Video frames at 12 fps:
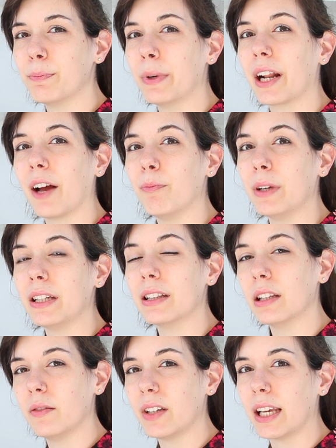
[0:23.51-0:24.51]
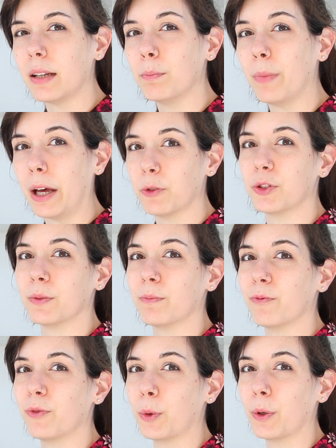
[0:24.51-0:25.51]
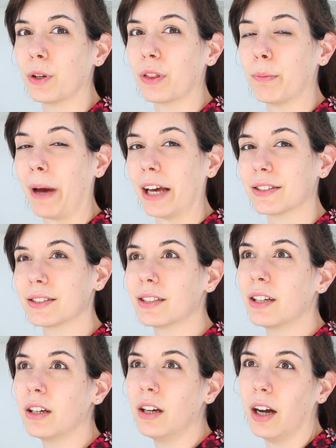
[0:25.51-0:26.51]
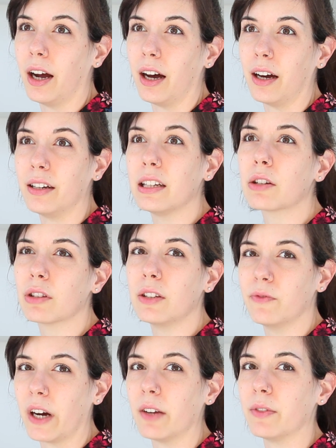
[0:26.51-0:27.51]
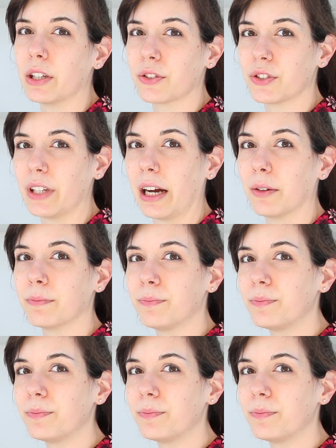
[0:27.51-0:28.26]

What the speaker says: but I've been living in Belgium for the past nearly 5 years now.